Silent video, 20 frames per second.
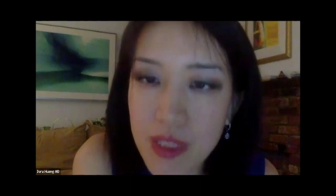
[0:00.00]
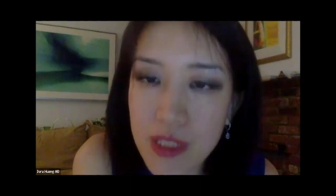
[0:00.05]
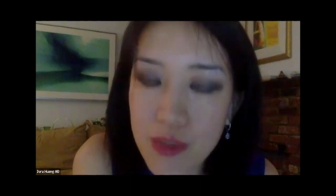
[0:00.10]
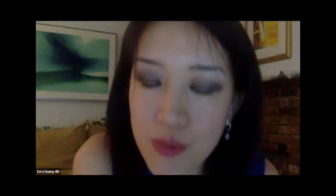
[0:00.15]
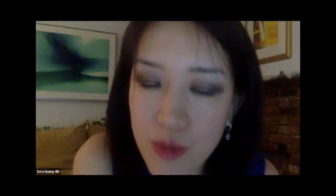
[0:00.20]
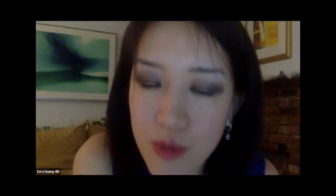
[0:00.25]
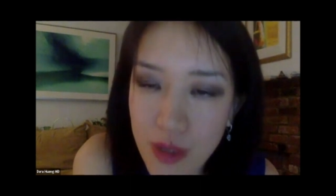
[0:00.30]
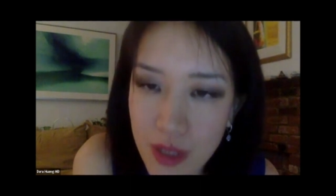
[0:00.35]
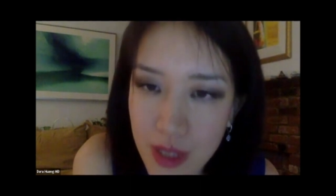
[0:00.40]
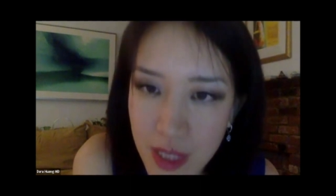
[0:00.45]

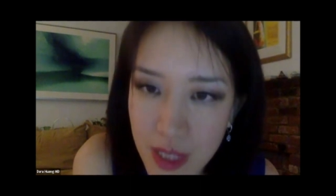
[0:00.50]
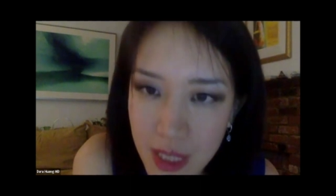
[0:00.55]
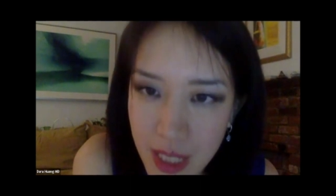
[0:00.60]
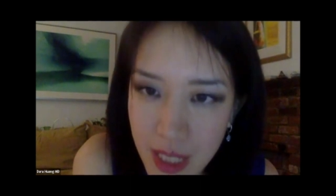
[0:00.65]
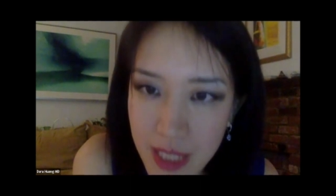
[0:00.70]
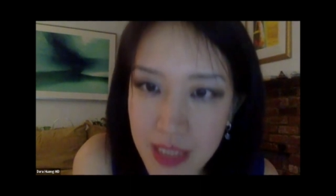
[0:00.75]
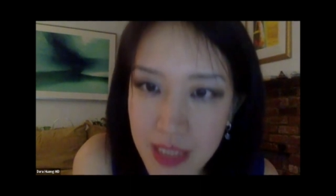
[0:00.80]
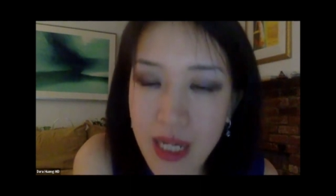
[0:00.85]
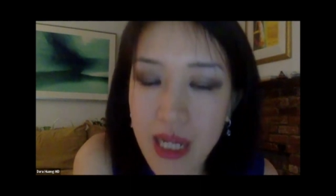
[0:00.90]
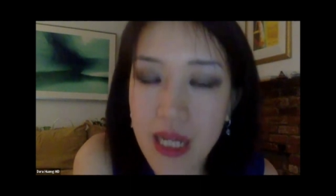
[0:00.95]
Let's work on the
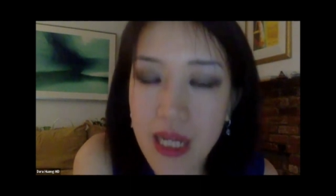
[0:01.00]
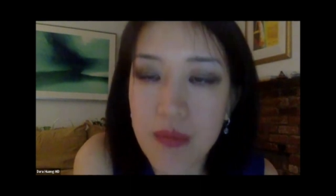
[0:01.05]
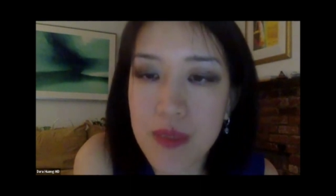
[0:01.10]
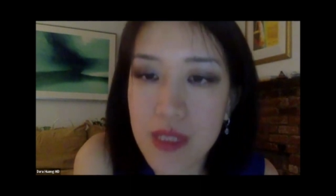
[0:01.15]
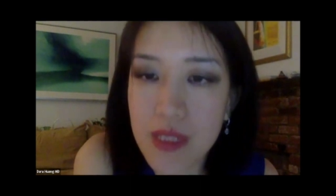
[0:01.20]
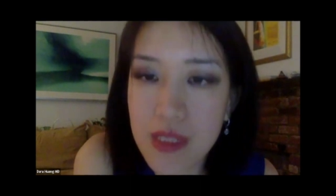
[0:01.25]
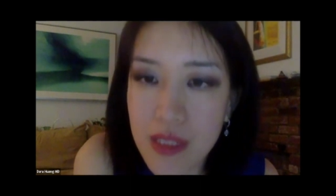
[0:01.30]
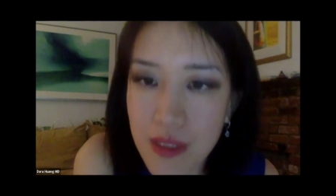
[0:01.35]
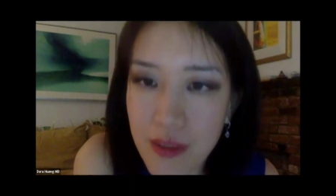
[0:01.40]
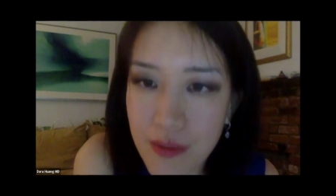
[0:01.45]
nighttime.
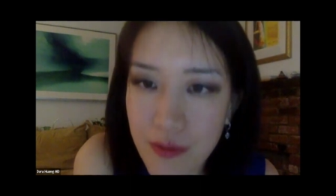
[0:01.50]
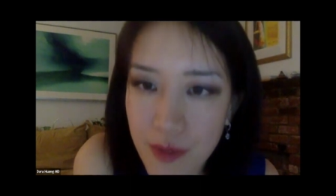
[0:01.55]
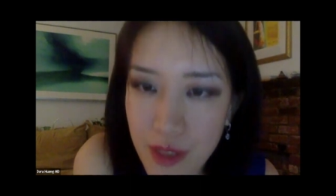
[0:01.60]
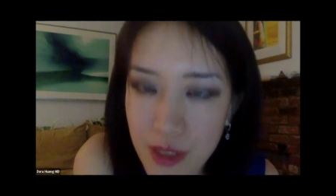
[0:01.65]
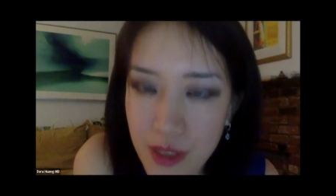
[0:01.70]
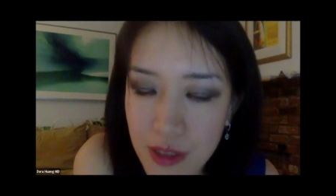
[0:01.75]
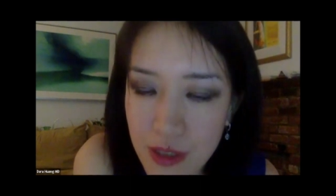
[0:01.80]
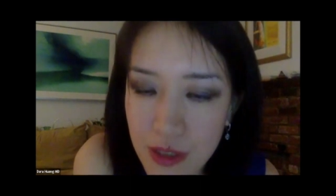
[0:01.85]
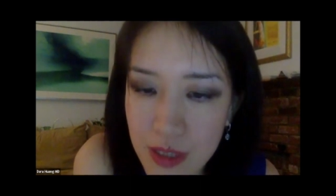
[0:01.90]
Does it affect